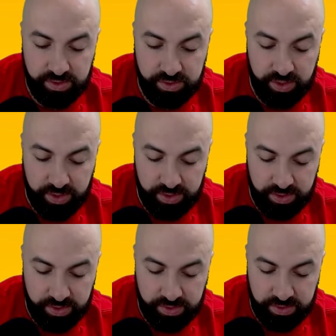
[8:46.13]
No, no, no,
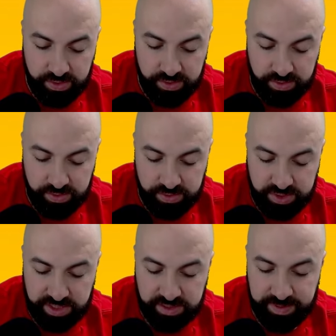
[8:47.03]
no, no, no.
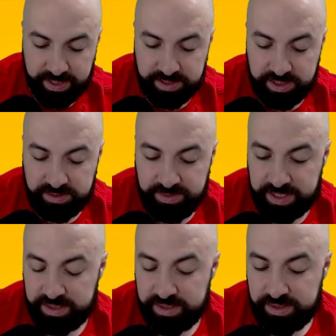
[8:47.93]
Change pack, change pack.
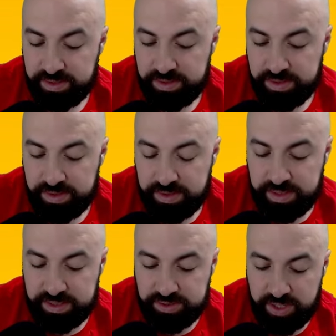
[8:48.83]

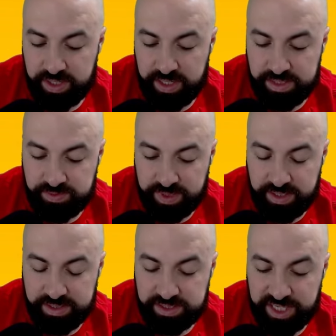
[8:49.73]
Let's go. Last one,
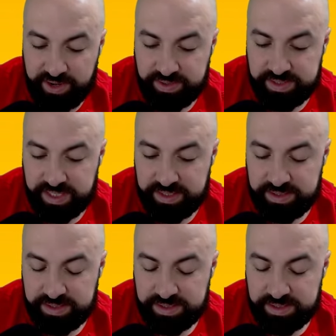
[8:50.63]
guys. Charizard.